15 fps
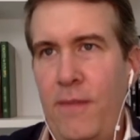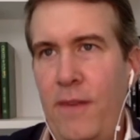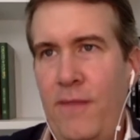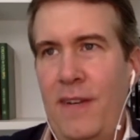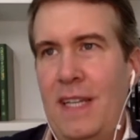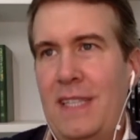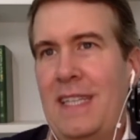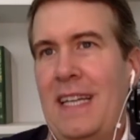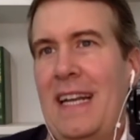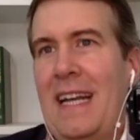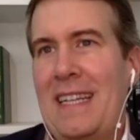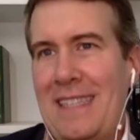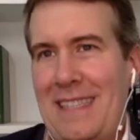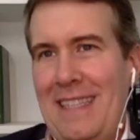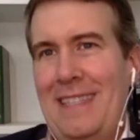investing in
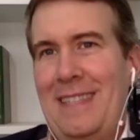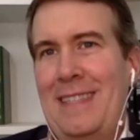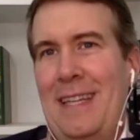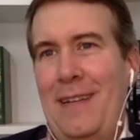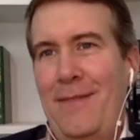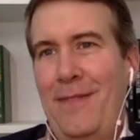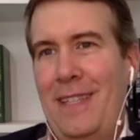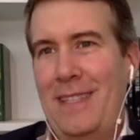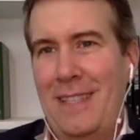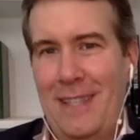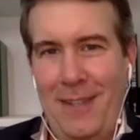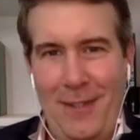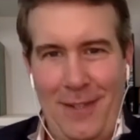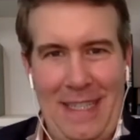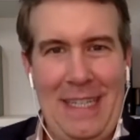assets, they invested in
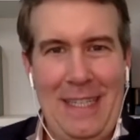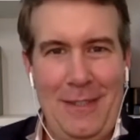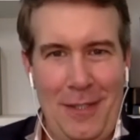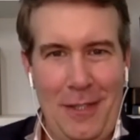their kids.